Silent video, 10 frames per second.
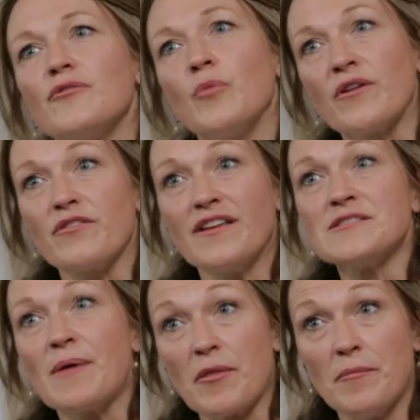One of the
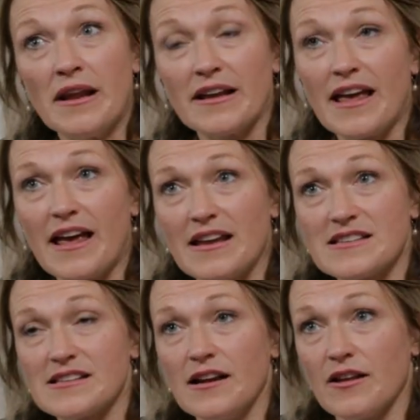things about the Miller
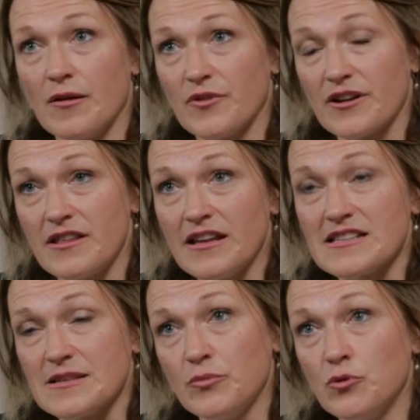case um, that I
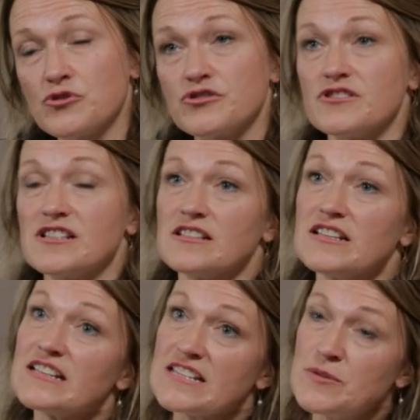think is important is
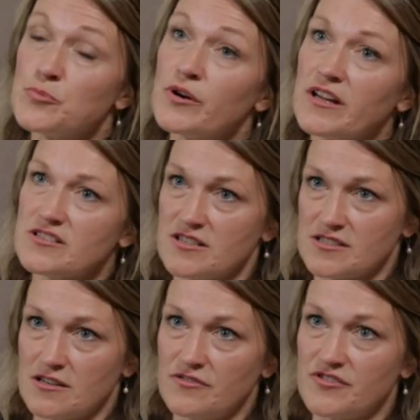that it did bring to the
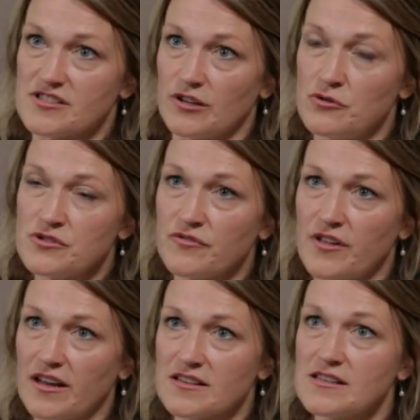surface a lot of
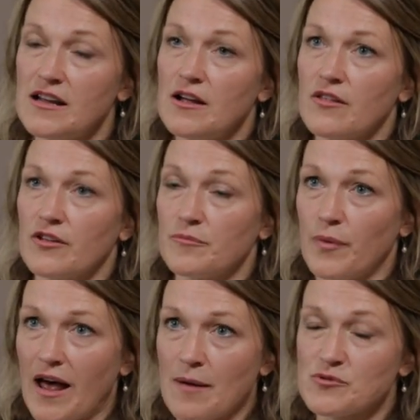things
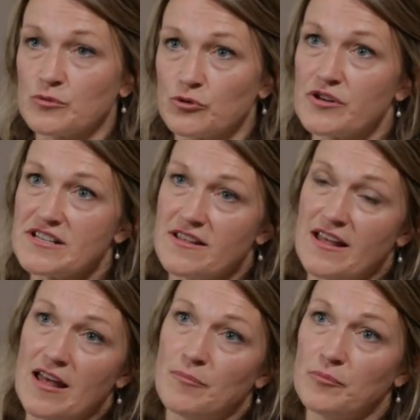that perhaps were already
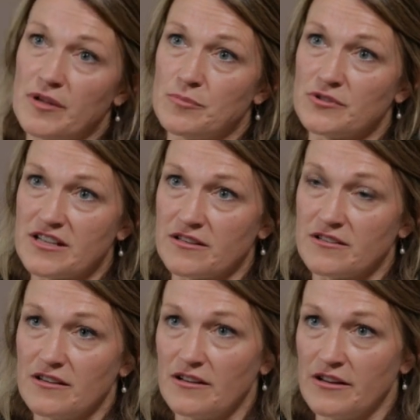there but people
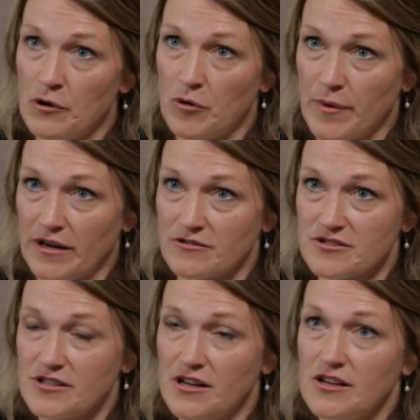didn't know about.